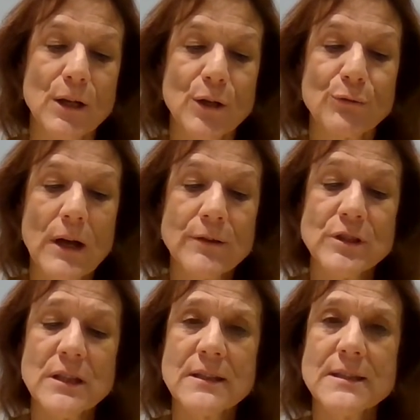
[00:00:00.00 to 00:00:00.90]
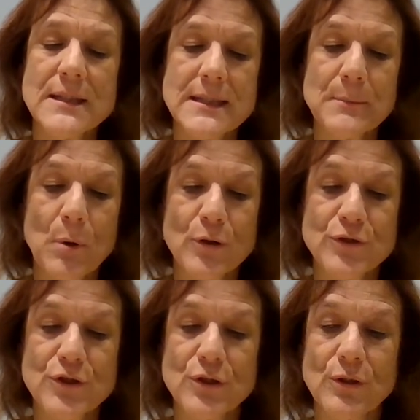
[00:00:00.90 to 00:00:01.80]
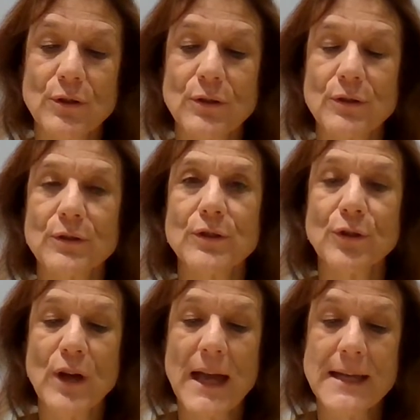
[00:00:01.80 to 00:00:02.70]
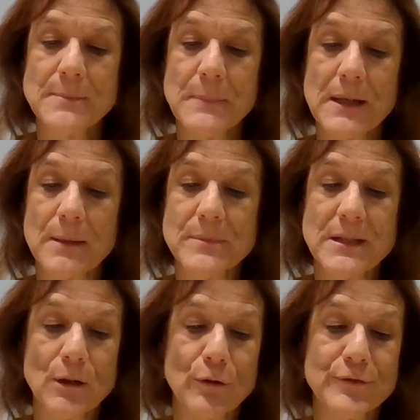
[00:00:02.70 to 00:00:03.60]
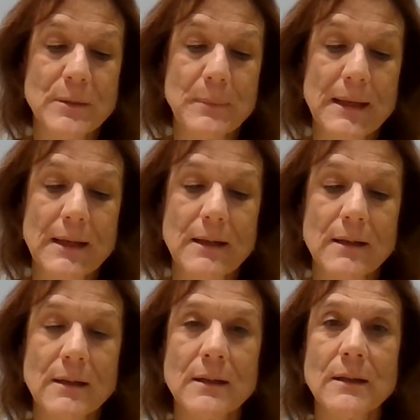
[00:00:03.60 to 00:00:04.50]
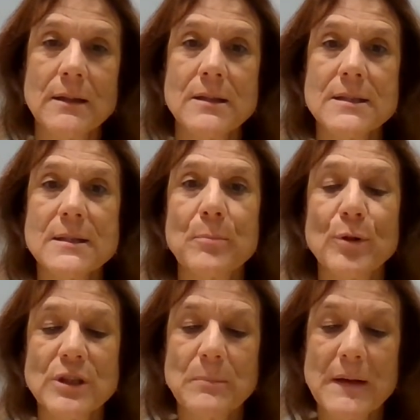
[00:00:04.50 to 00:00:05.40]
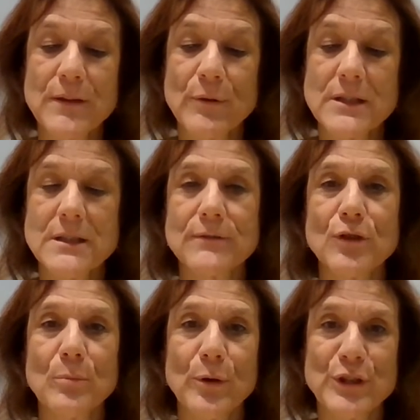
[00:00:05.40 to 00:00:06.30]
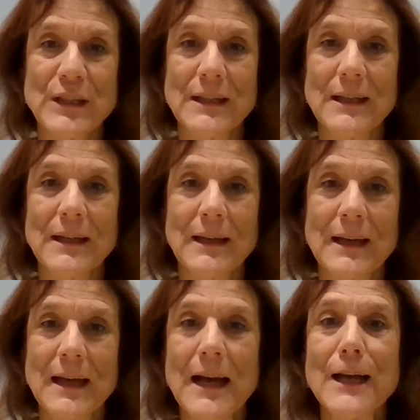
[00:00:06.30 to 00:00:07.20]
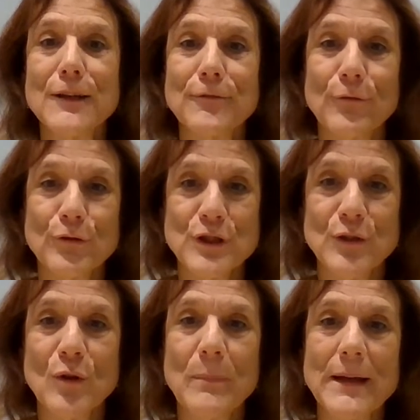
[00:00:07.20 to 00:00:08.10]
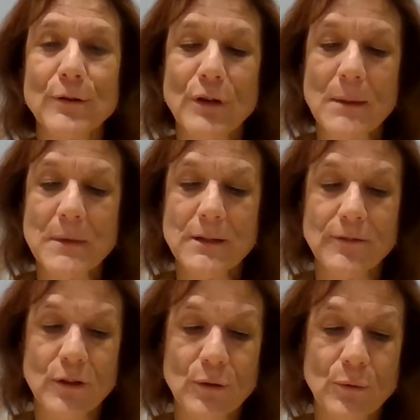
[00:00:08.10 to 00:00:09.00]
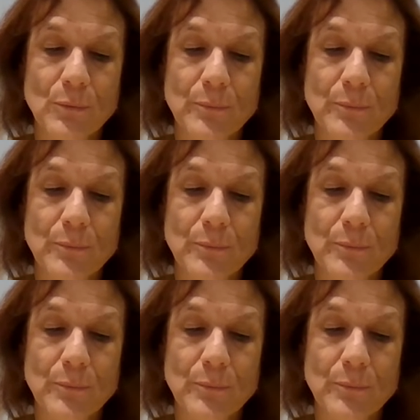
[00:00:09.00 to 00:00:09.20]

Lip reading: Grounded in a sitting posture, your head becomes the lofty peak, supported by the rest of your body, and affording you a panoramic view.